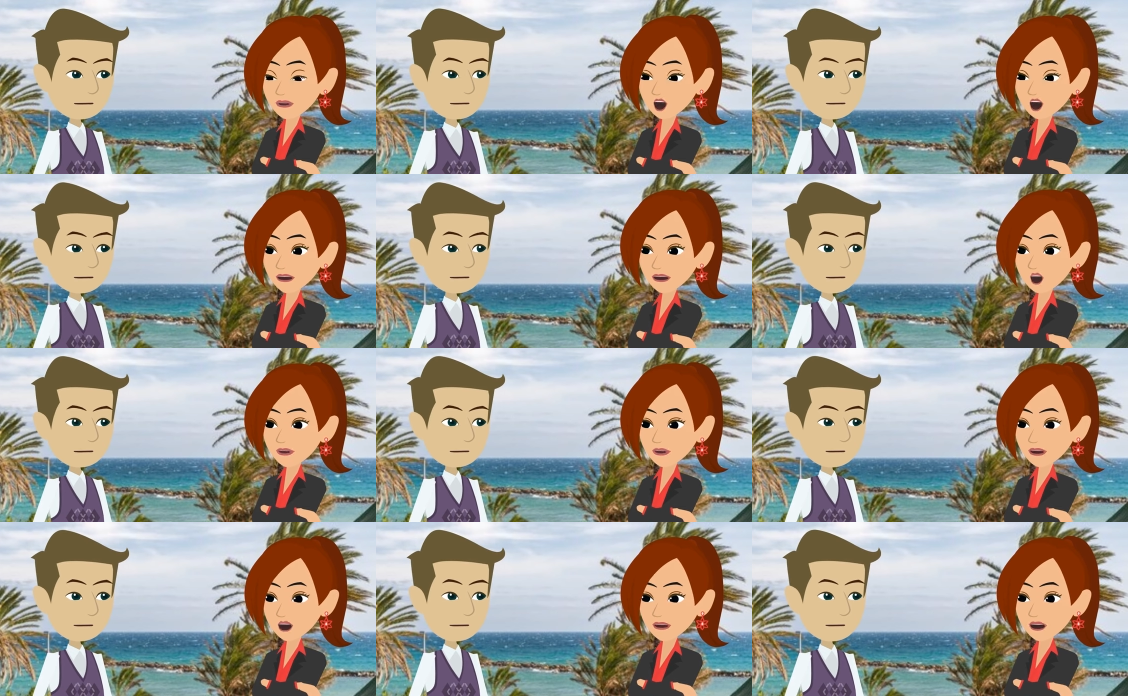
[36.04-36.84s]
Speaker 1: start with the
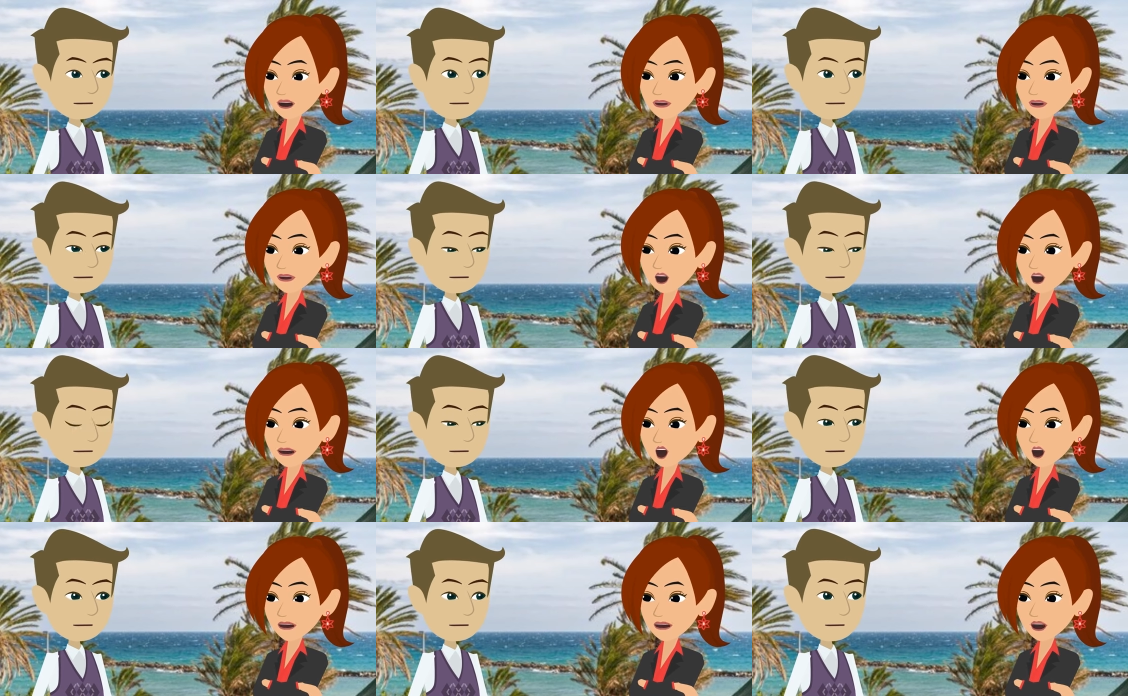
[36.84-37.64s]
second because
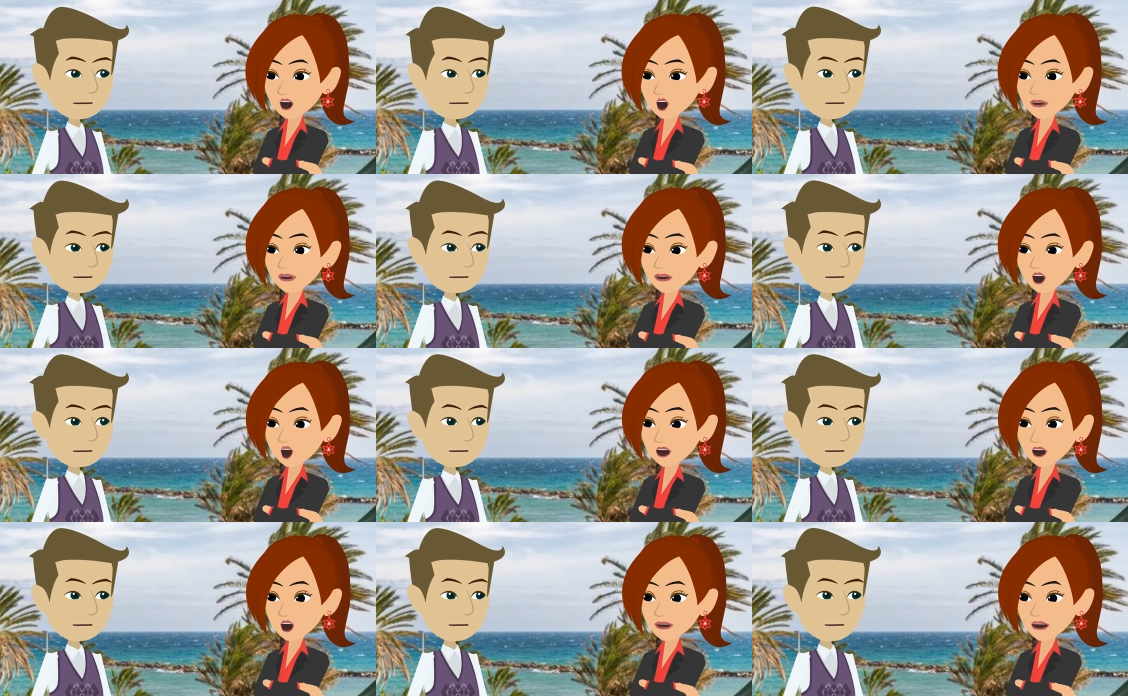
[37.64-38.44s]
we want to be very clear
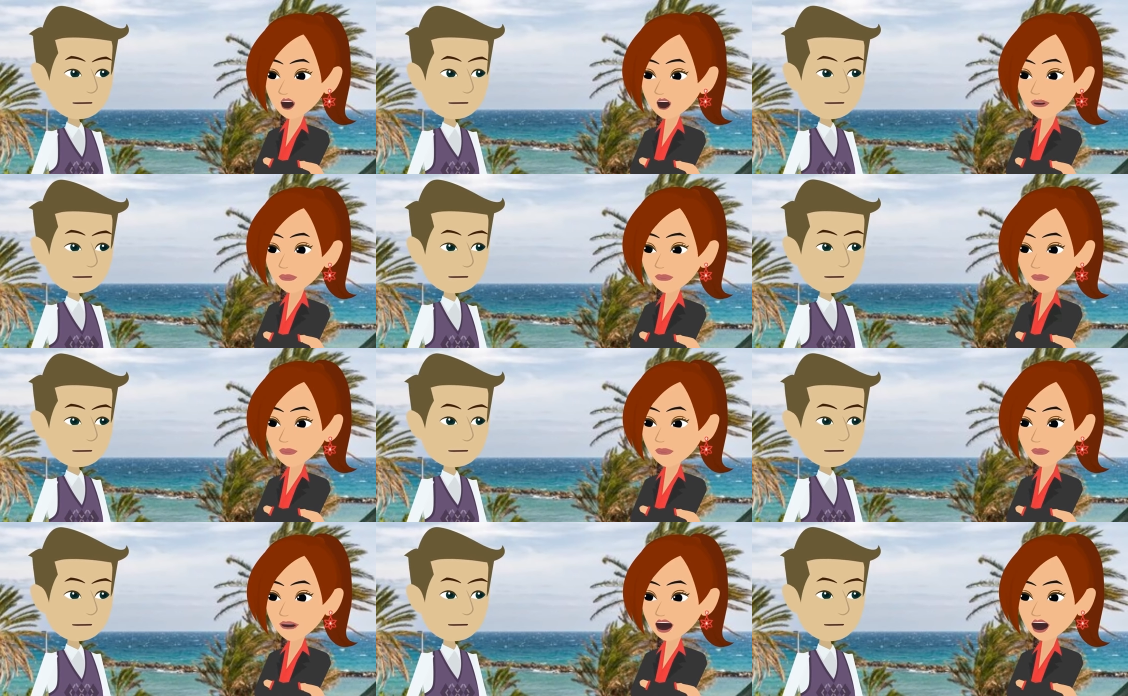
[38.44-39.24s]
about this.
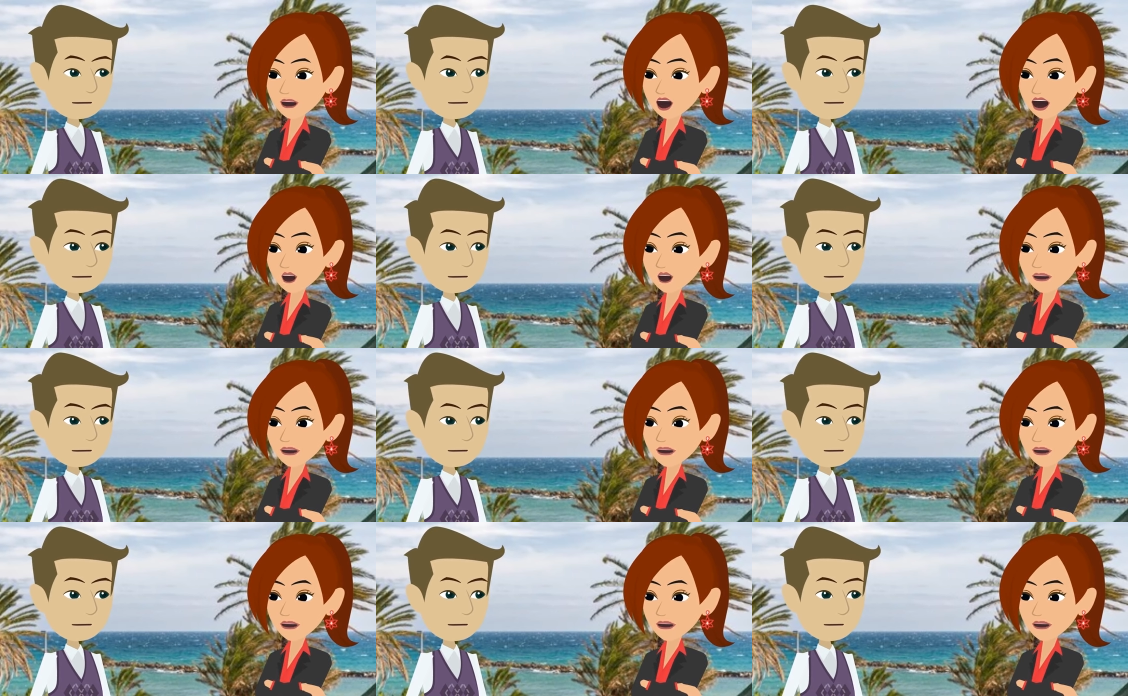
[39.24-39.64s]
The only